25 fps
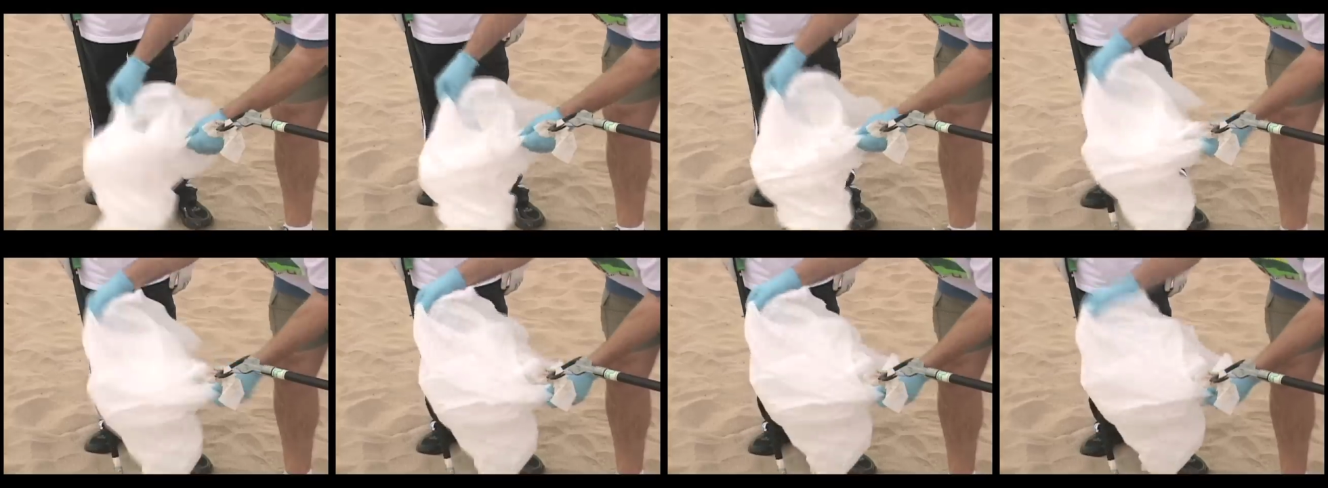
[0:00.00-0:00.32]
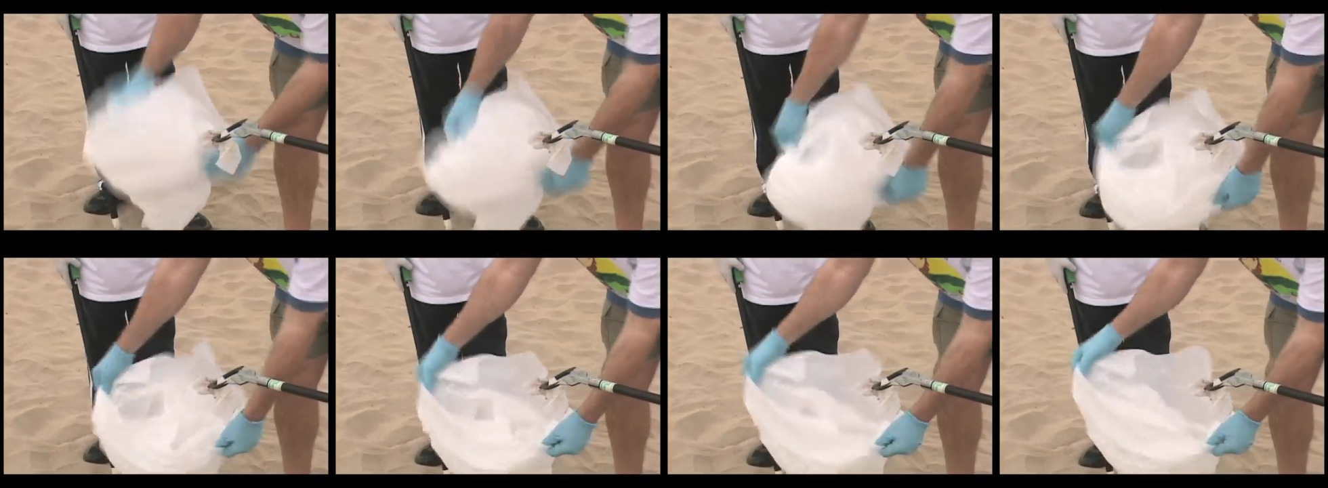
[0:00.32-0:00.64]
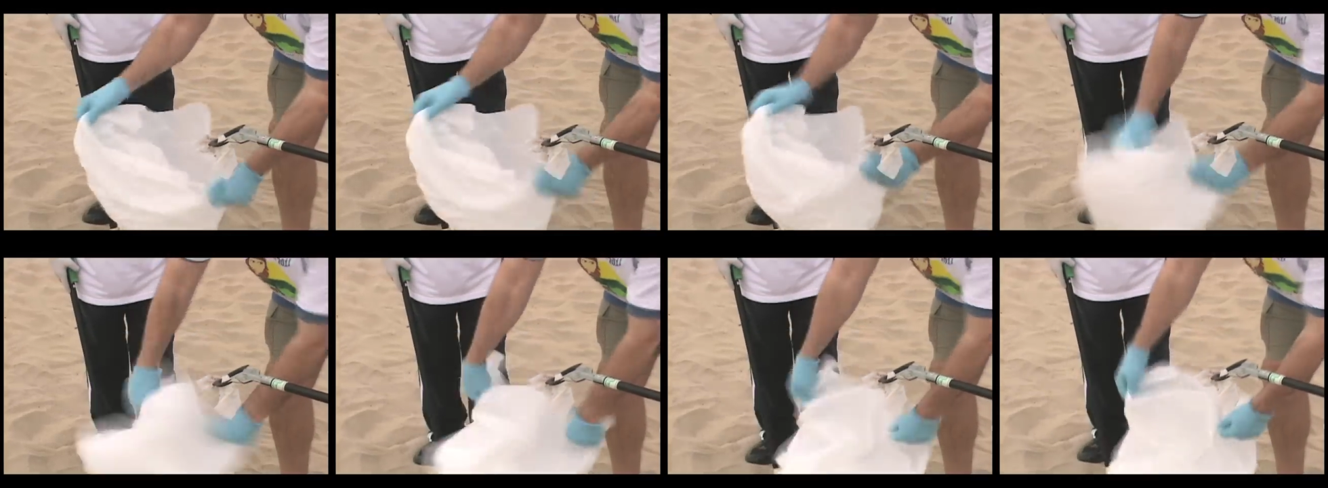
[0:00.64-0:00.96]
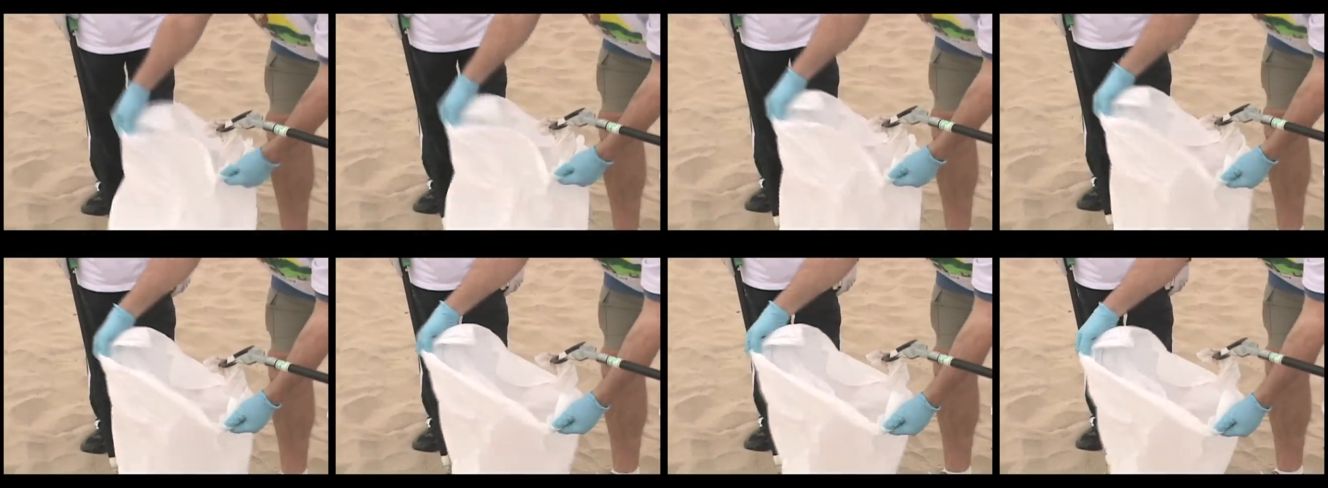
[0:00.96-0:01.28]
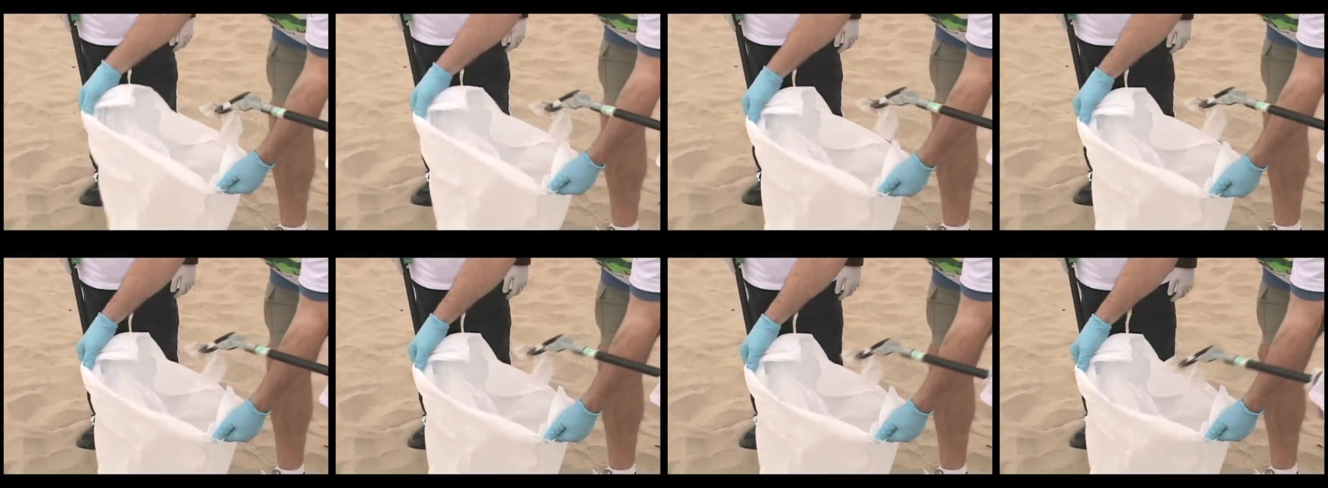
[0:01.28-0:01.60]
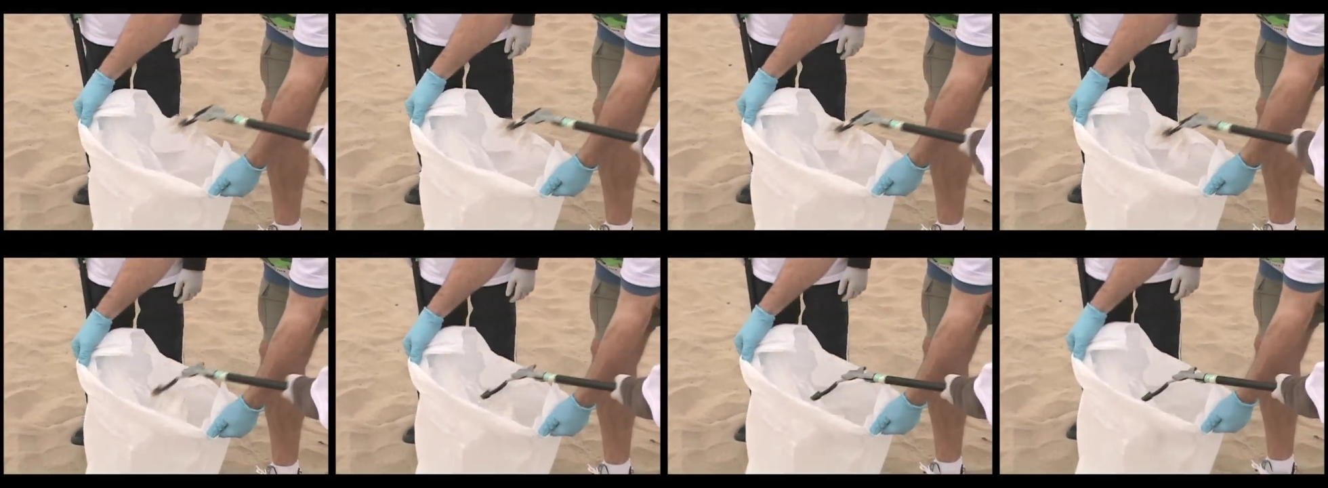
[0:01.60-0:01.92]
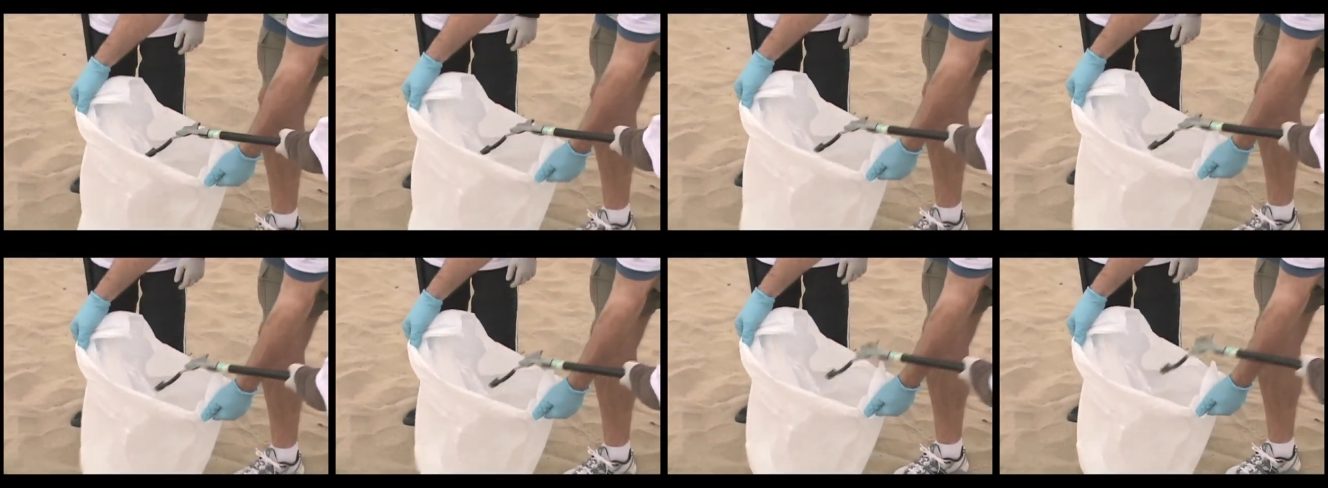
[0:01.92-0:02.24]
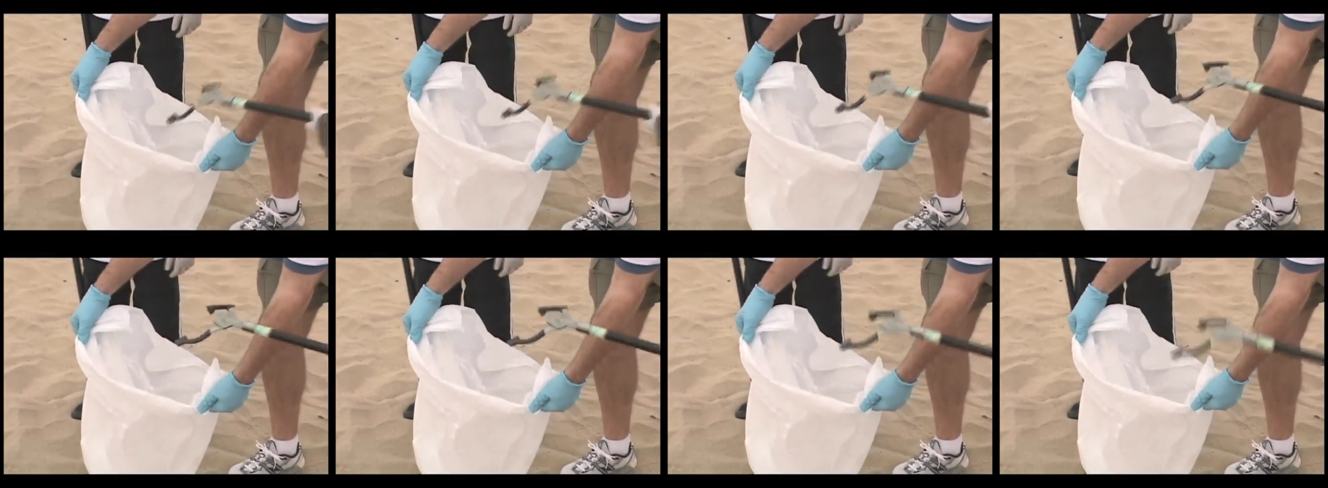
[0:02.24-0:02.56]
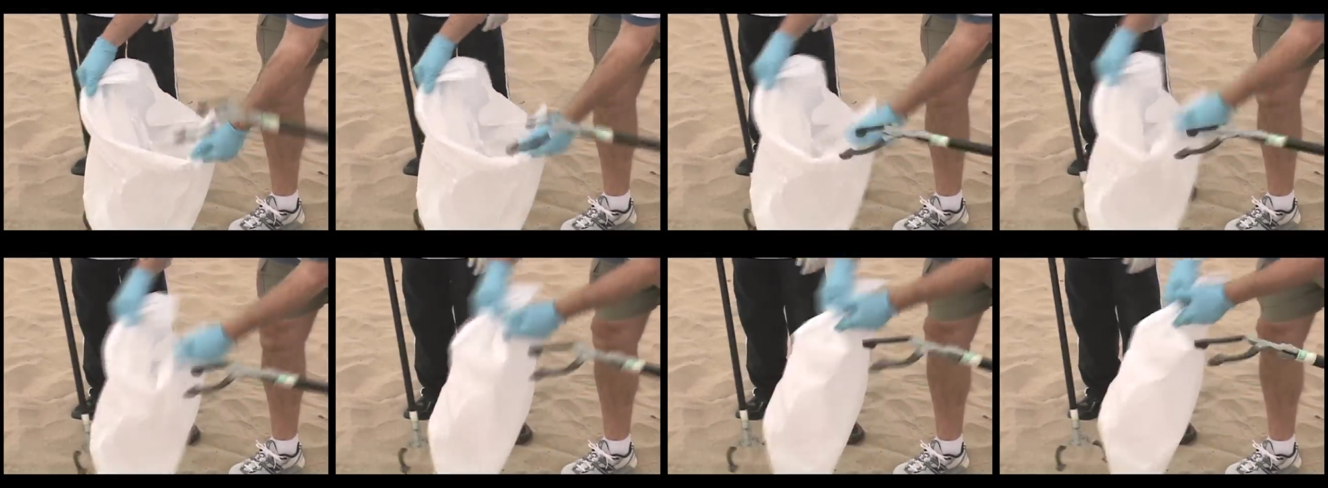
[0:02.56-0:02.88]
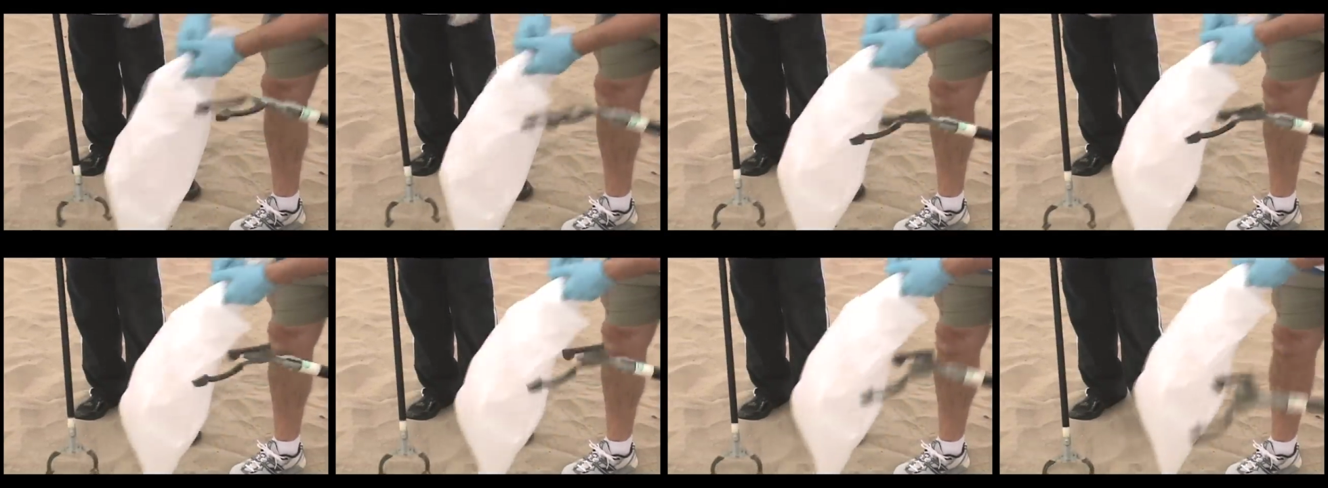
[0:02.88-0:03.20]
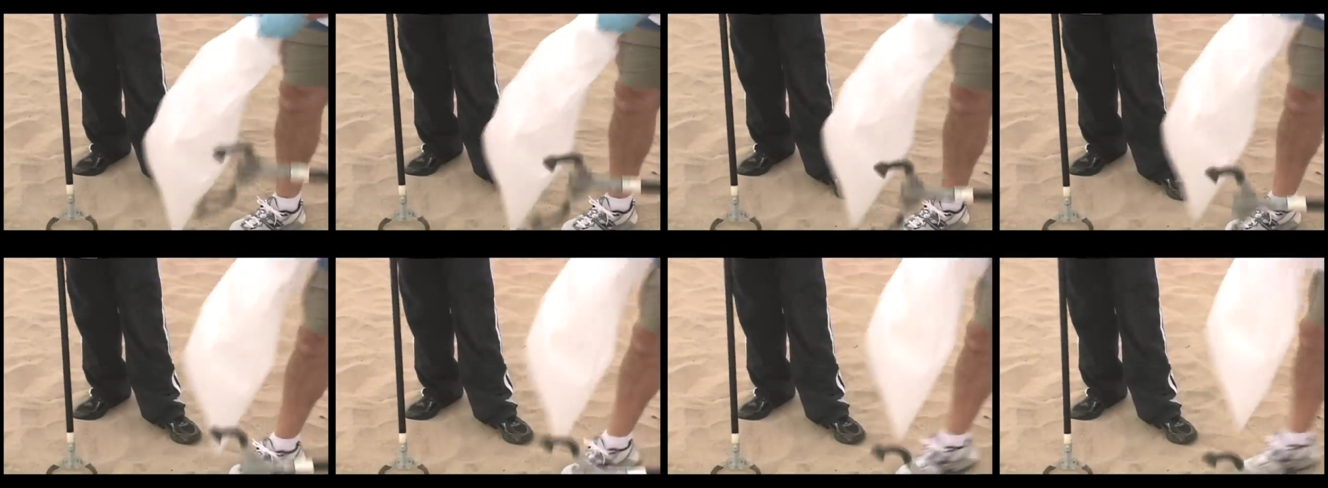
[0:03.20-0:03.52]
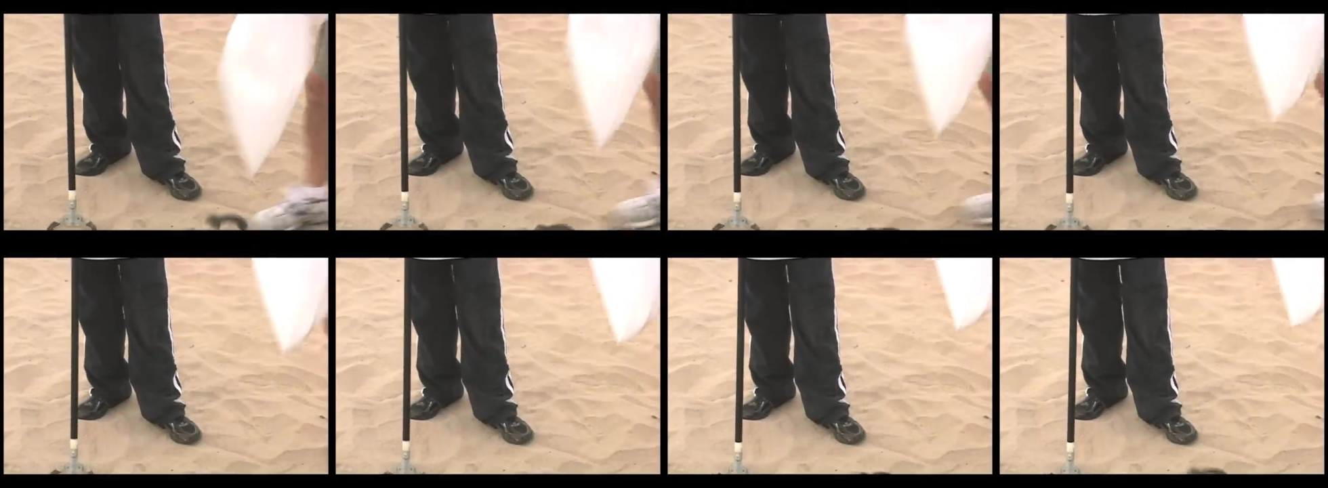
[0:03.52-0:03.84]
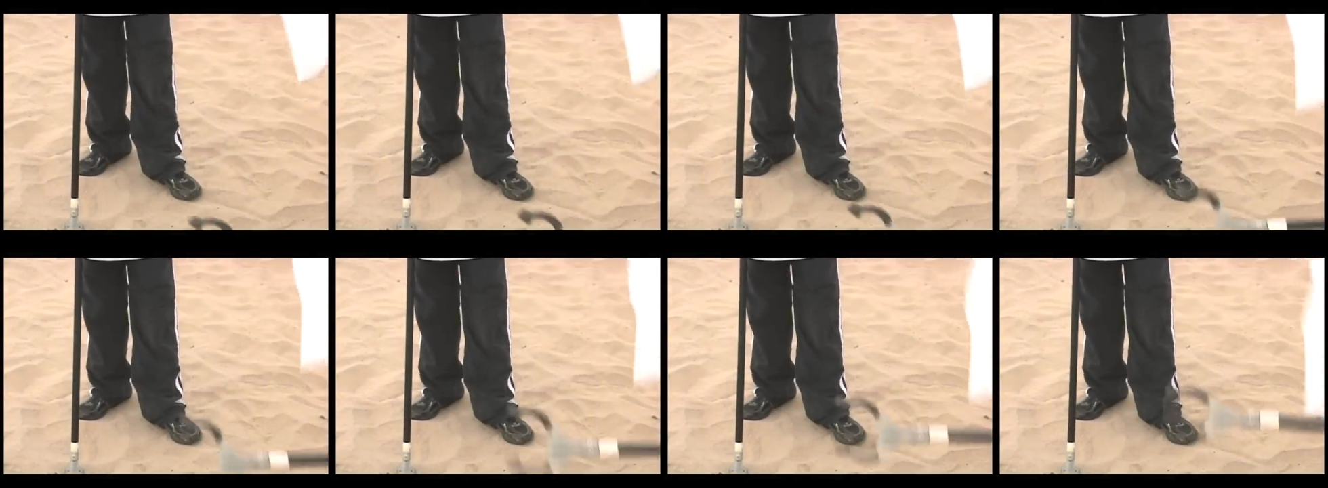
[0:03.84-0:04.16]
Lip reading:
Nobody's mouth can be seen.